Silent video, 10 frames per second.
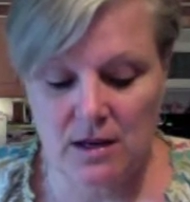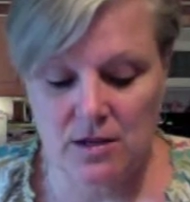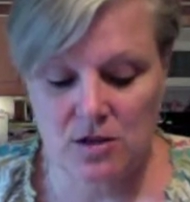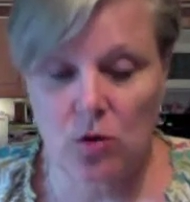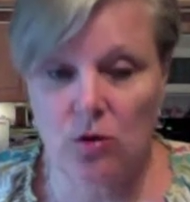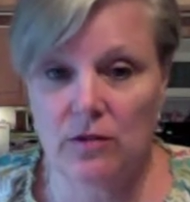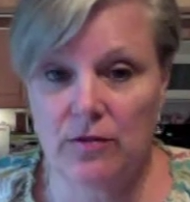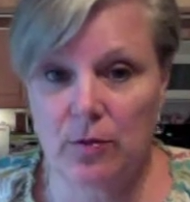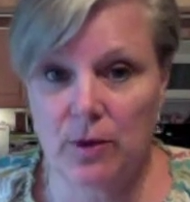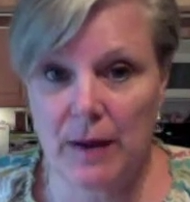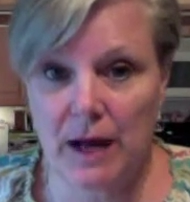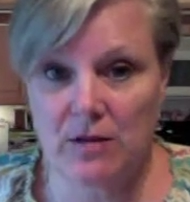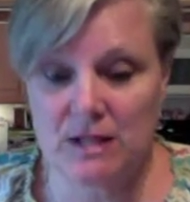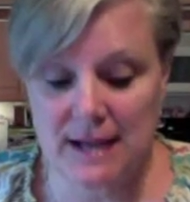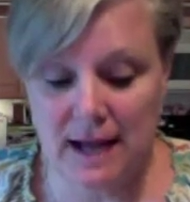total of three
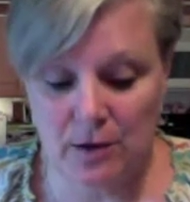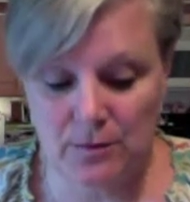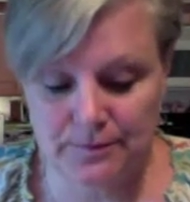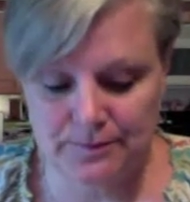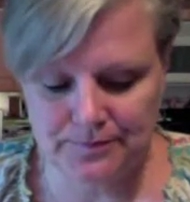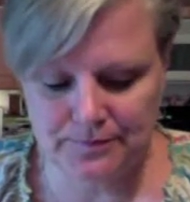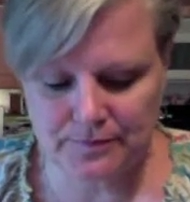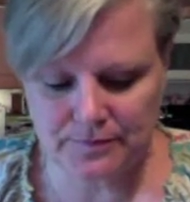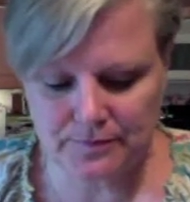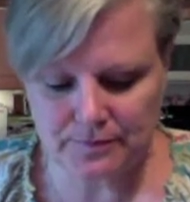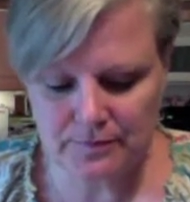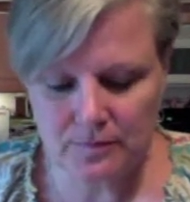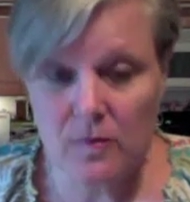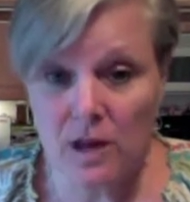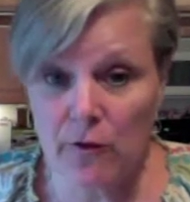pounds down
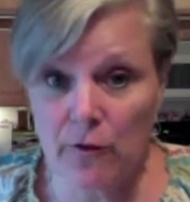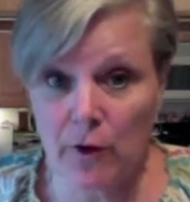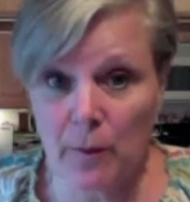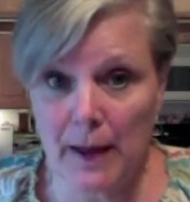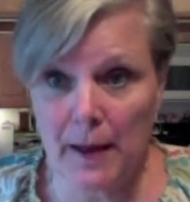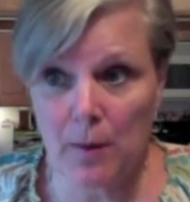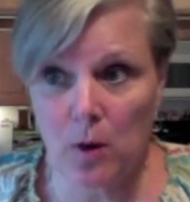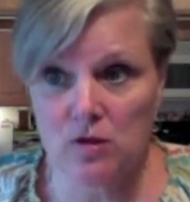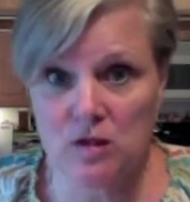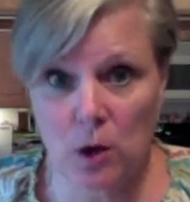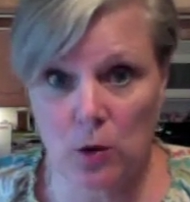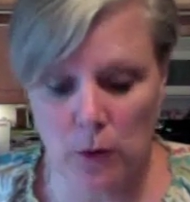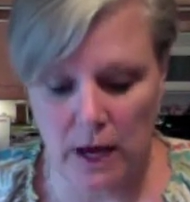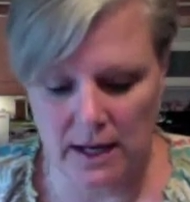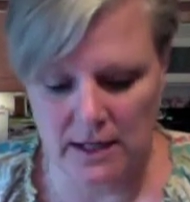from my post-load
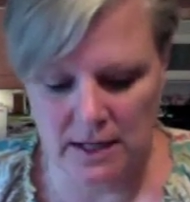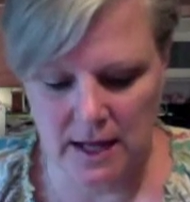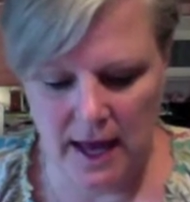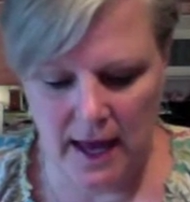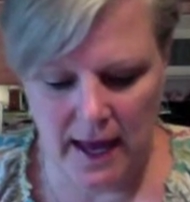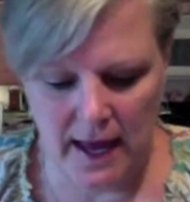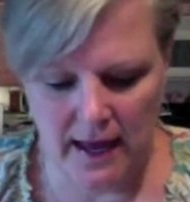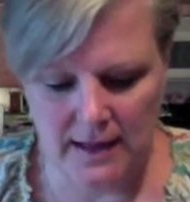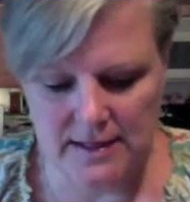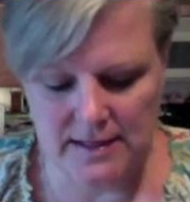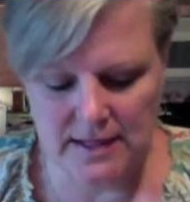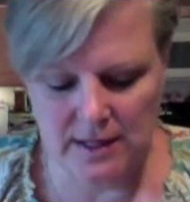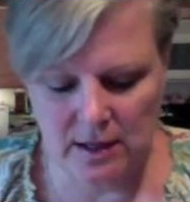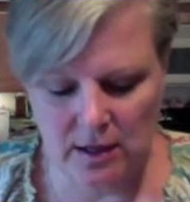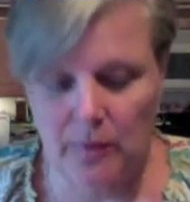weight and
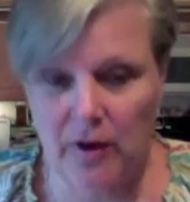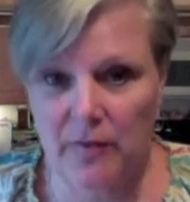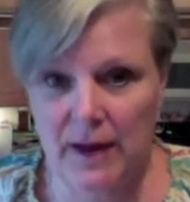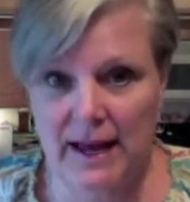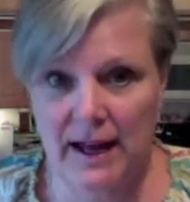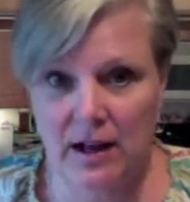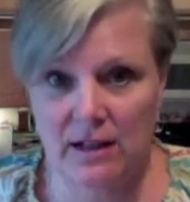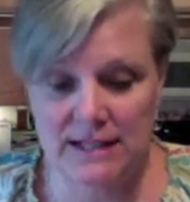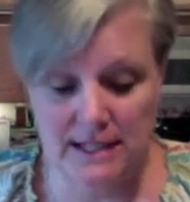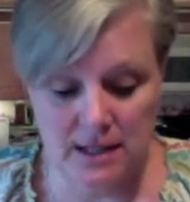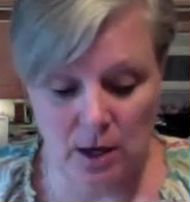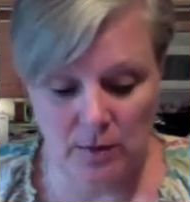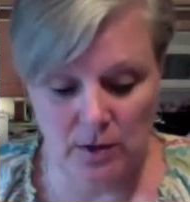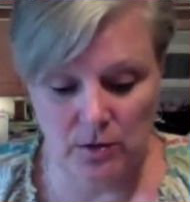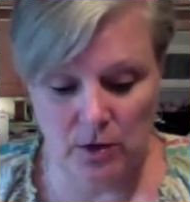still above my
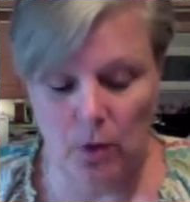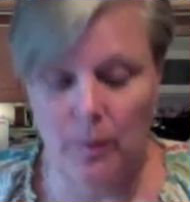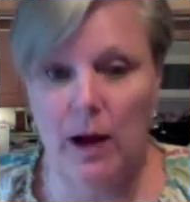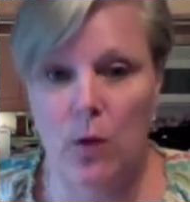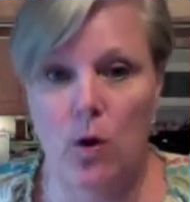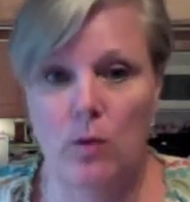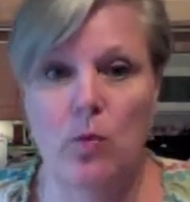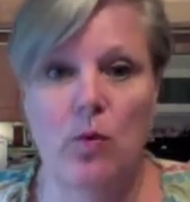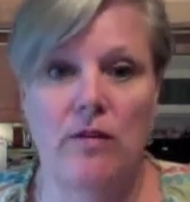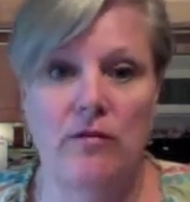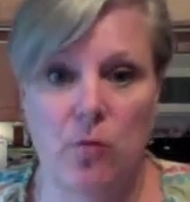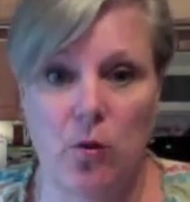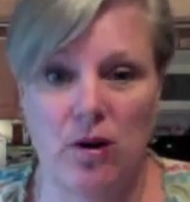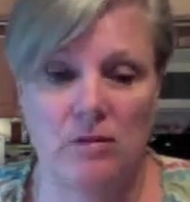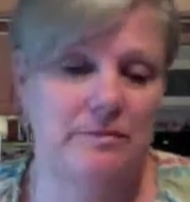LDW though by 1.4